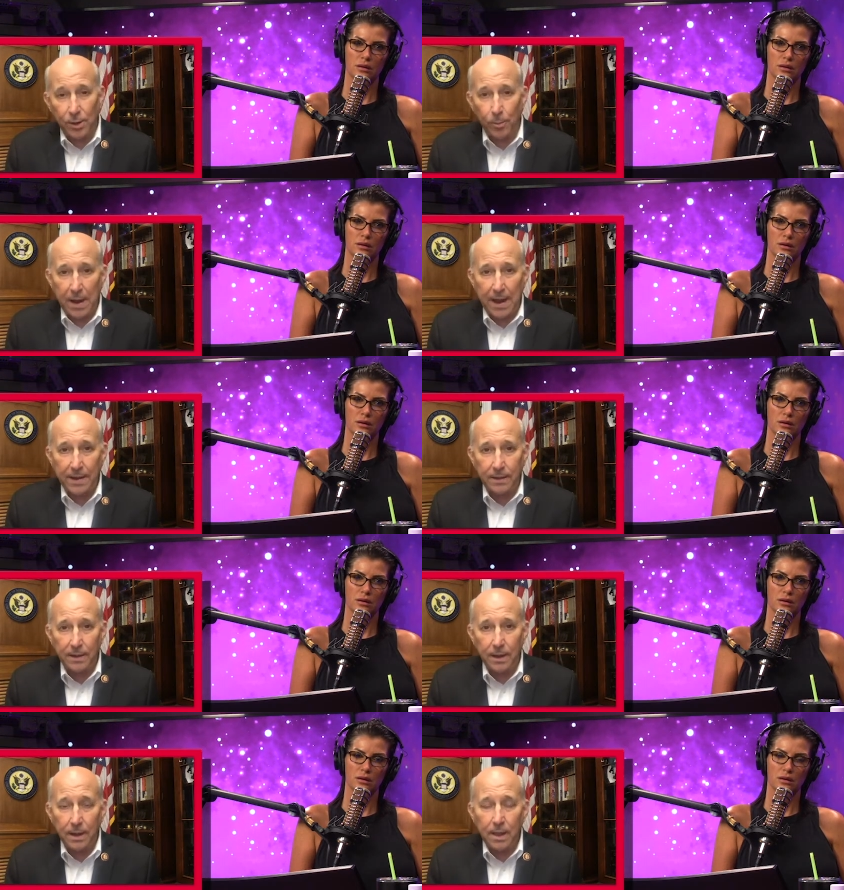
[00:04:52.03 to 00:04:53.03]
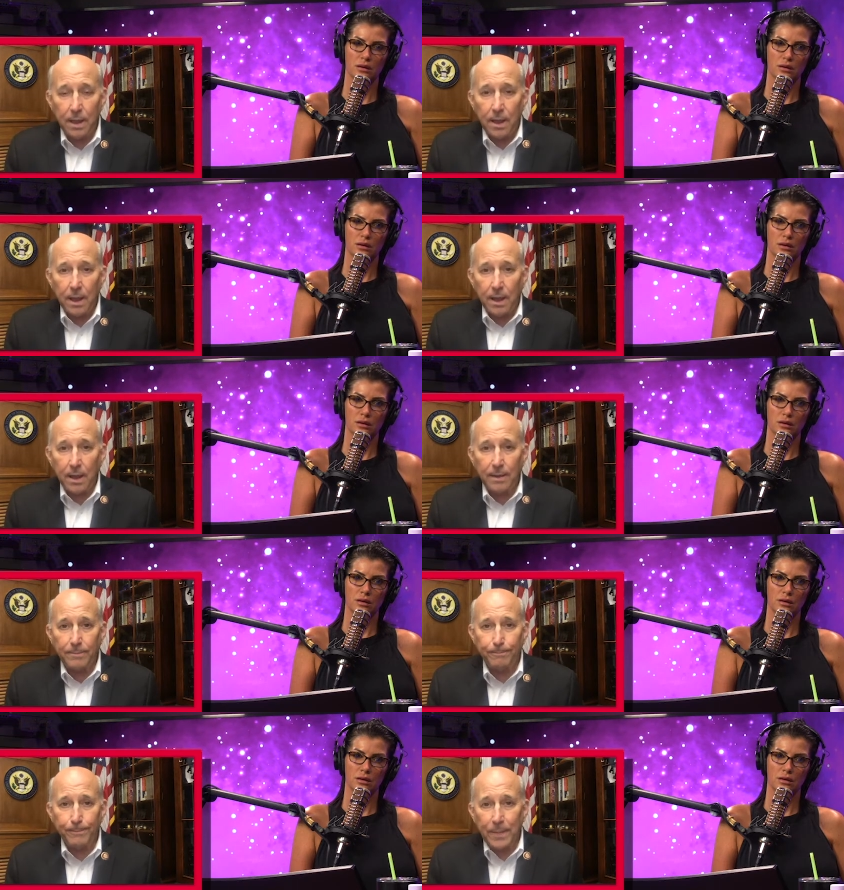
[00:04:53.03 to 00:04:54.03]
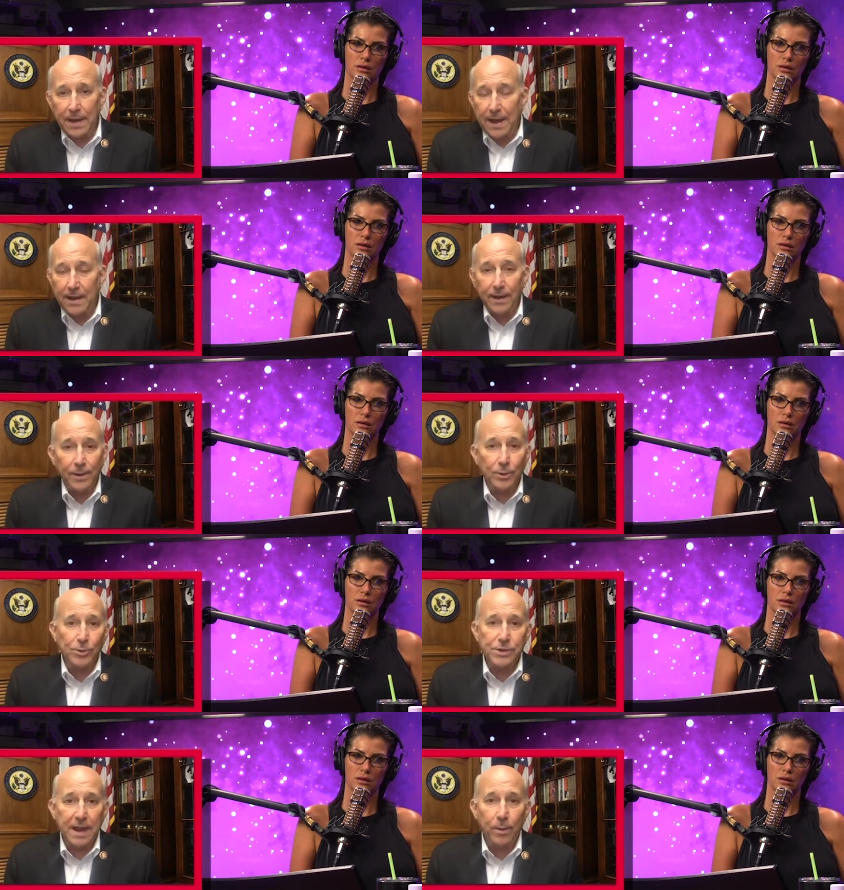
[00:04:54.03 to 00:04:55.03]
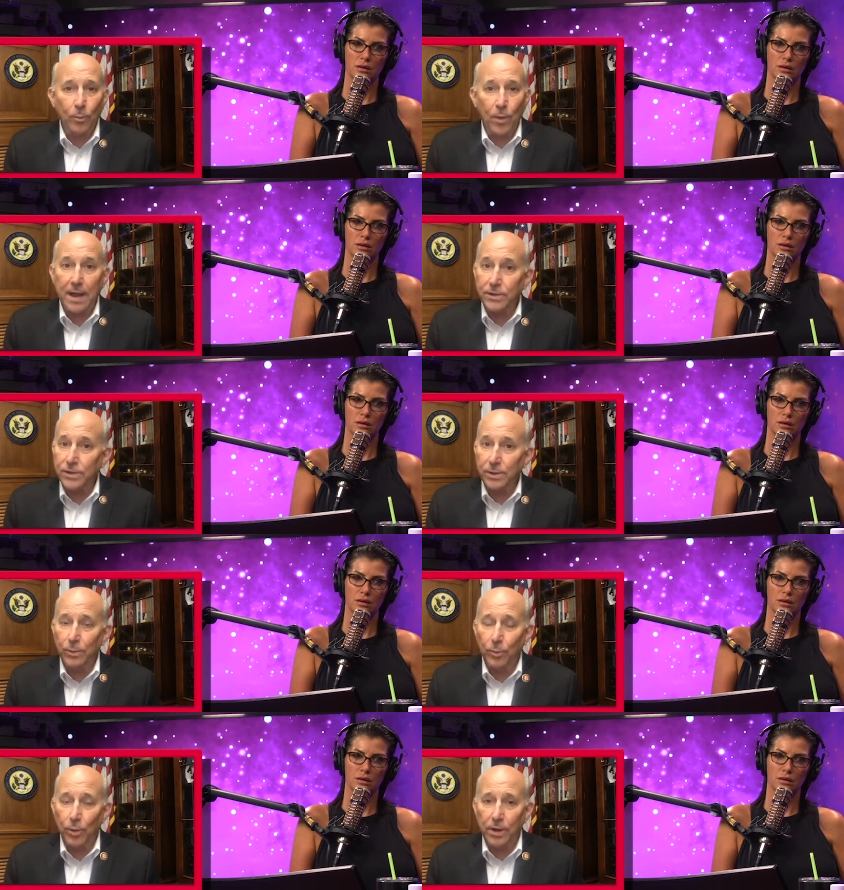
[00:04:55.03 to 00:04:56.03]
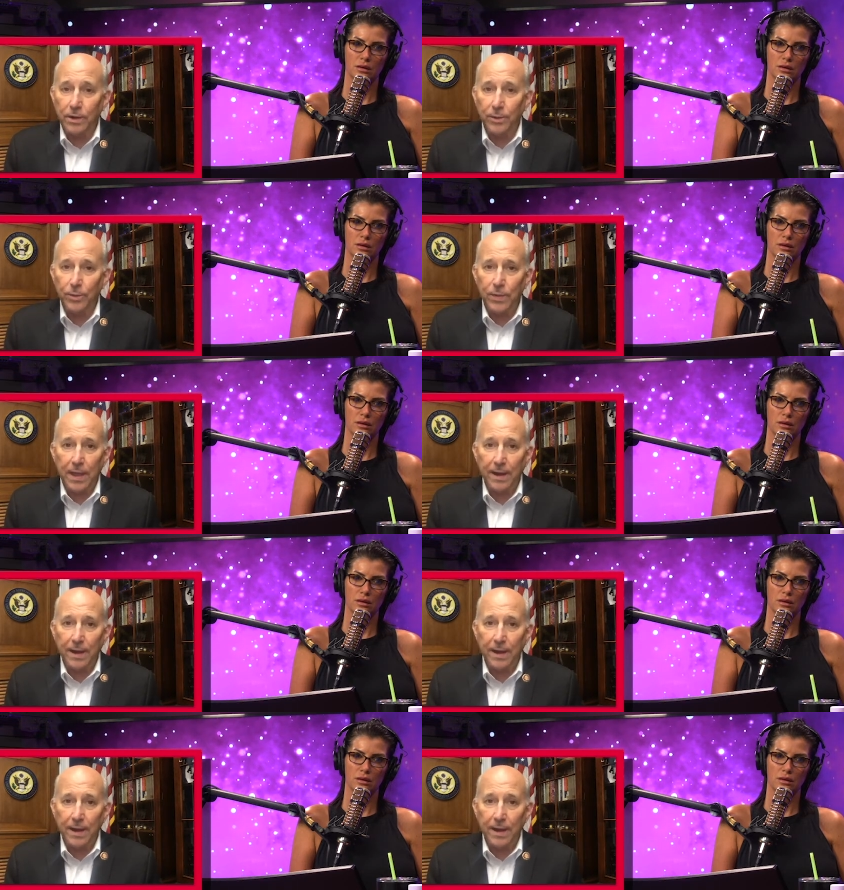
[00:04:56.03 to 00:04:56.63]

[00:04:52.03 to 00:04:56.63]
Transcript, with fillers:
Speaker 1: Biden uh, and I can understand why she would want to do that.